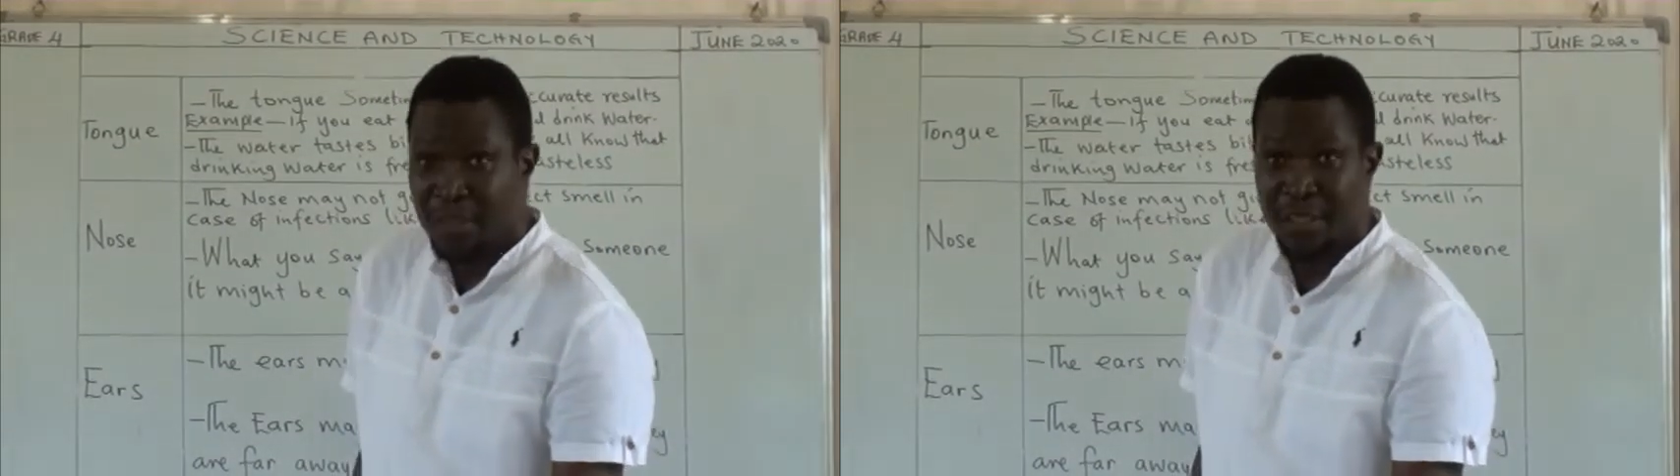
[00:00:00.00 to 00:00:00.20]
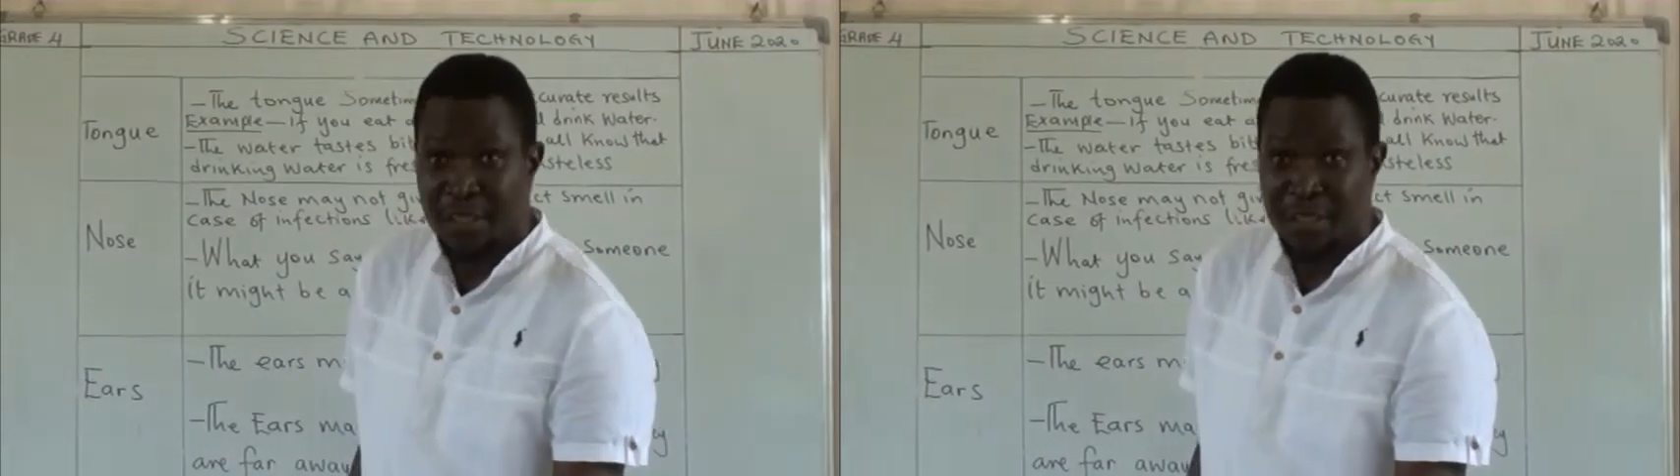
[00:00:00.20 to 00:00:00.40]

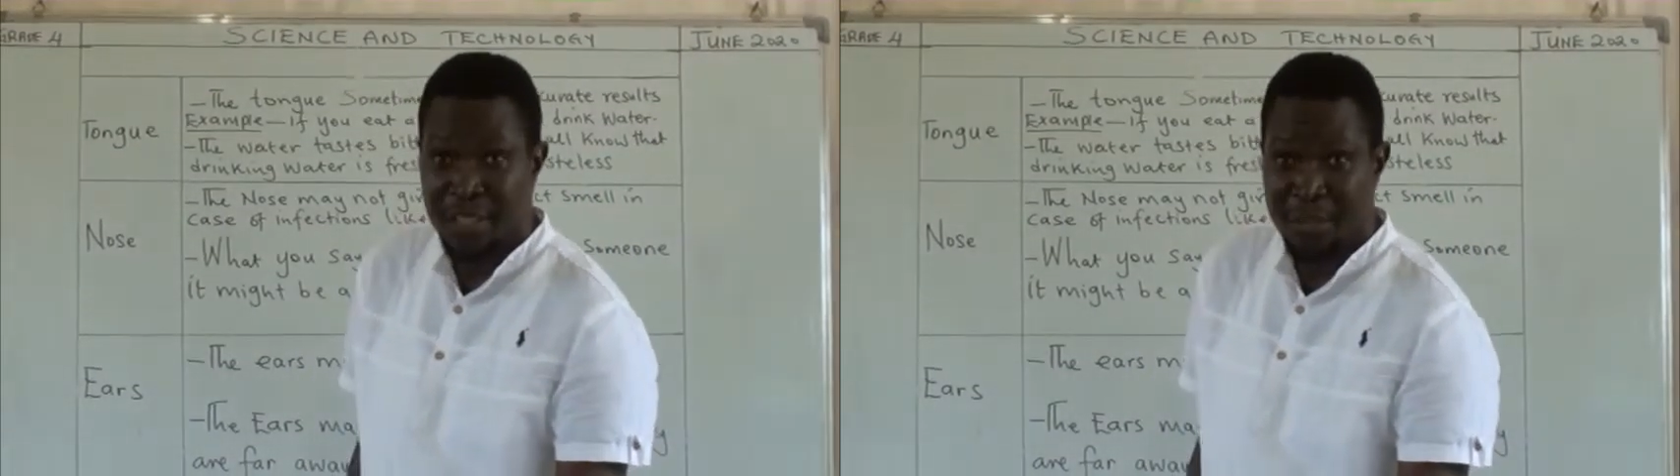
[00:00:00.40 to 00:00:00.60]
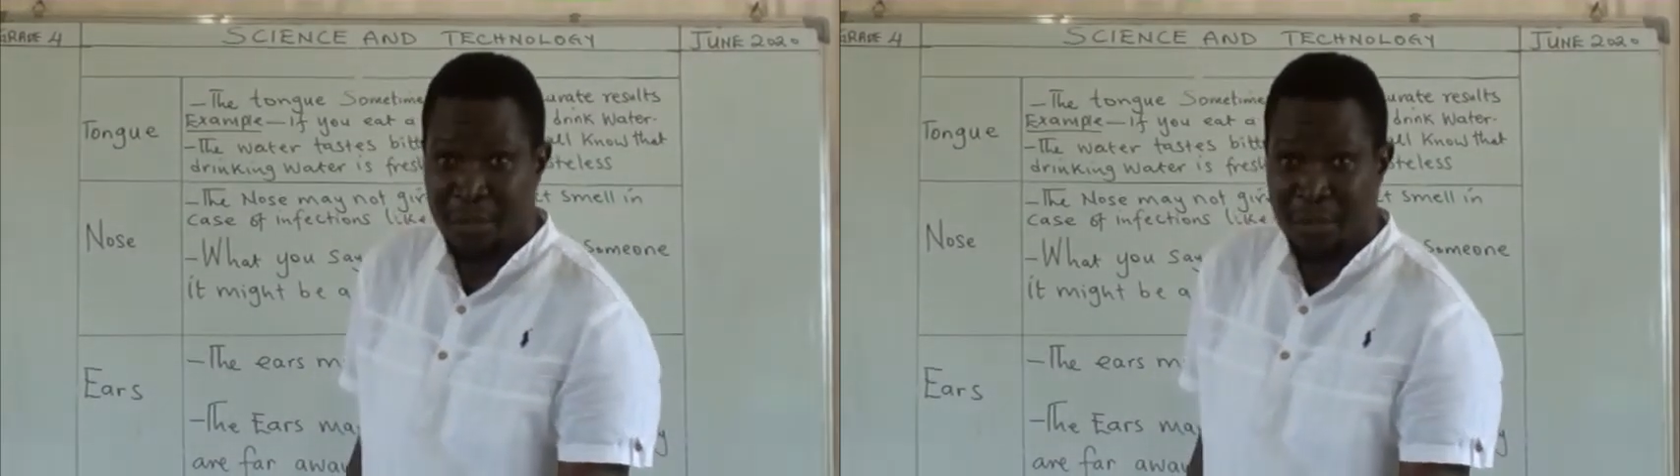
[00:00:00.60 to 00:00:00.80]
this
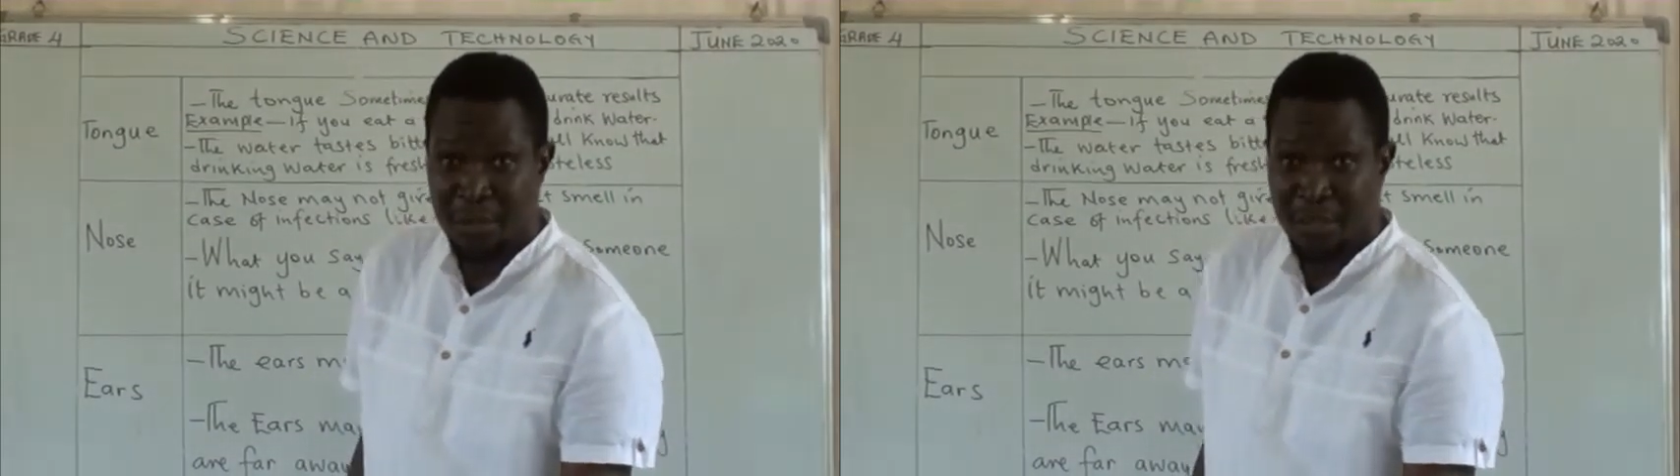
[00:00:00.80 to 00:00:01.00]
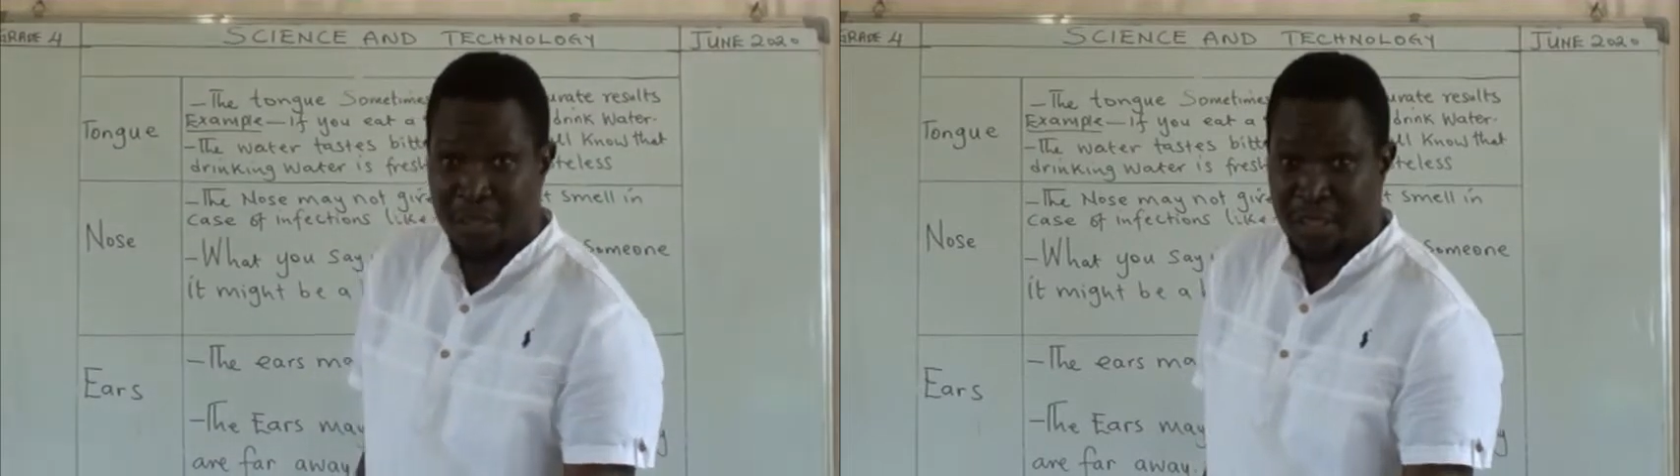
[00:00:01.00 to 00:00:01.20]
lesson.
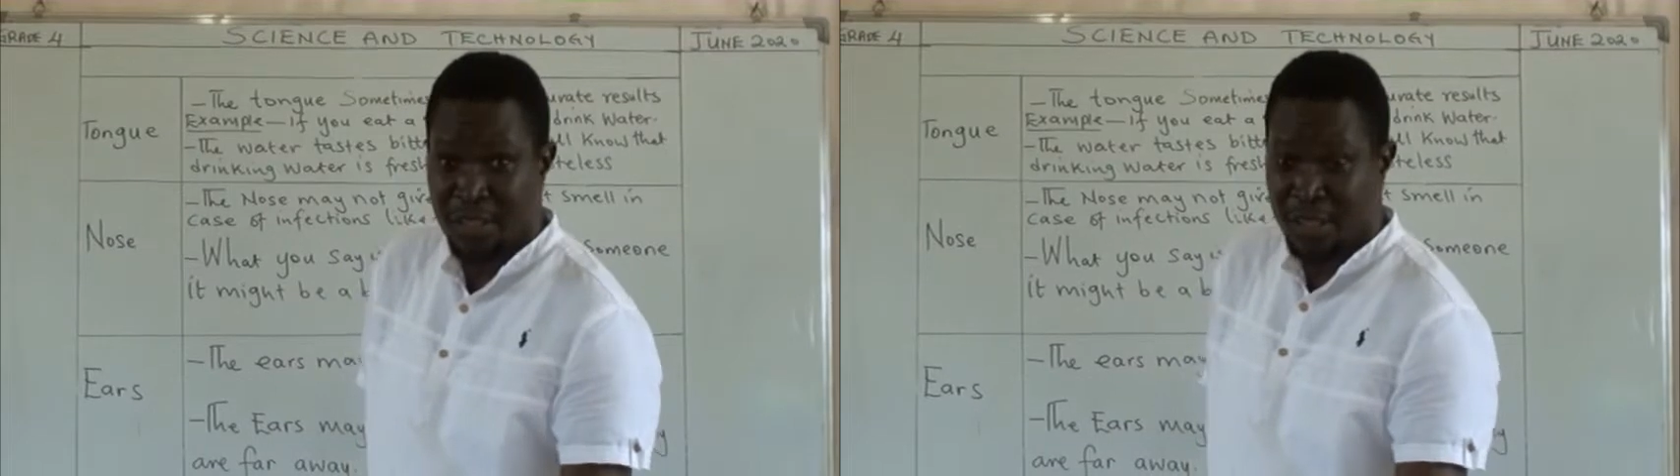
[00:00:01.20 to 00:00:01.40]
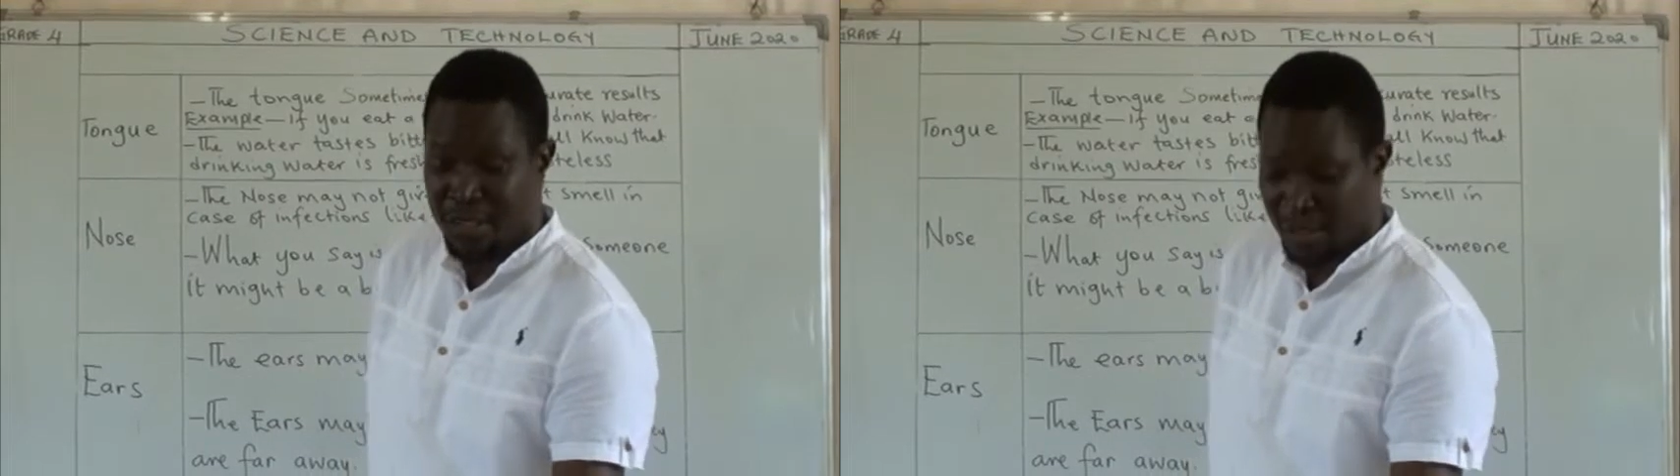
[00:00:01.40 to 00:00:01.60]
This
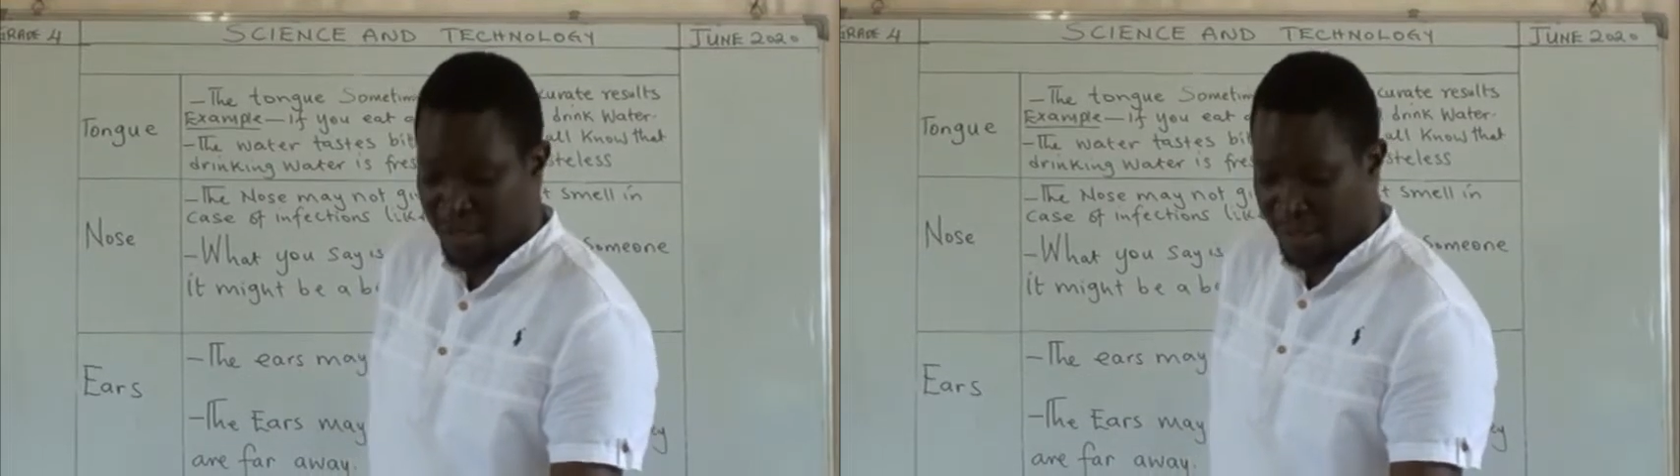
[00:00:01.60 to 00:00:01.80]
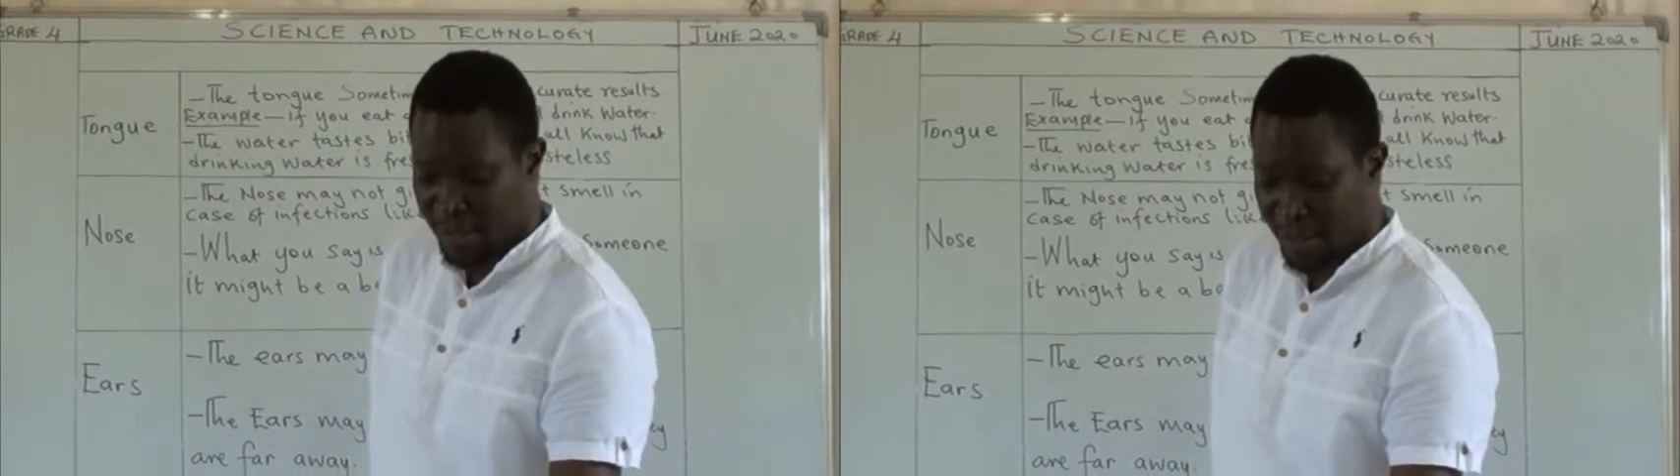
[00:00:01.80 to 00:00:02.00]

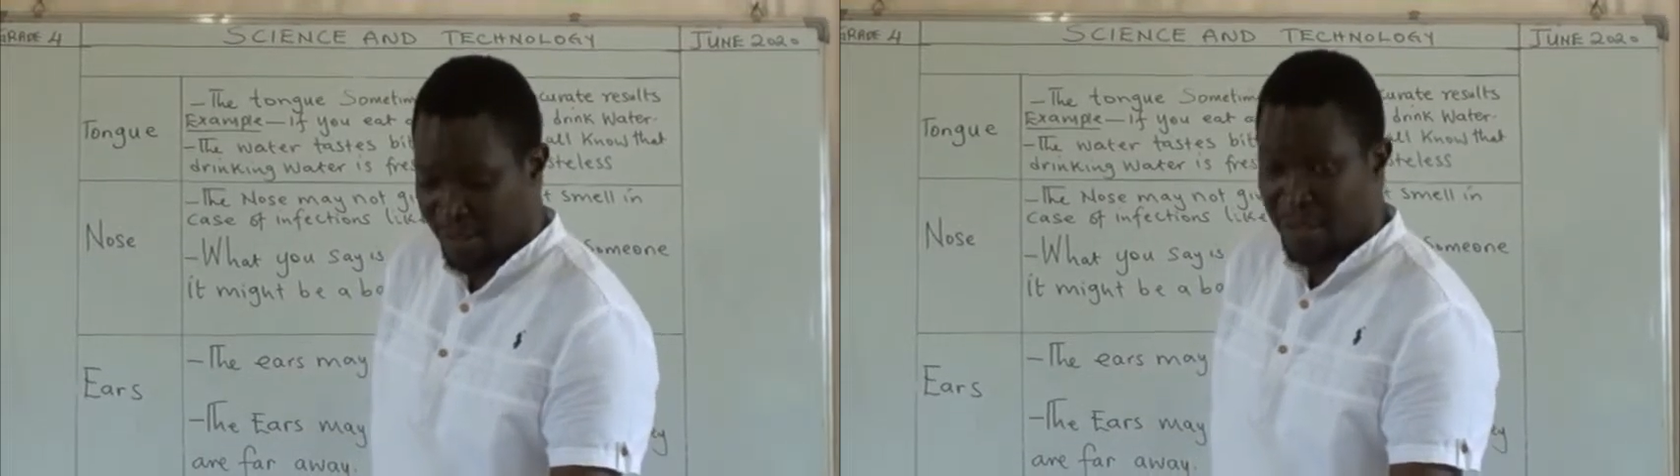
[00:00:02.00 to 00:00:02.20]
is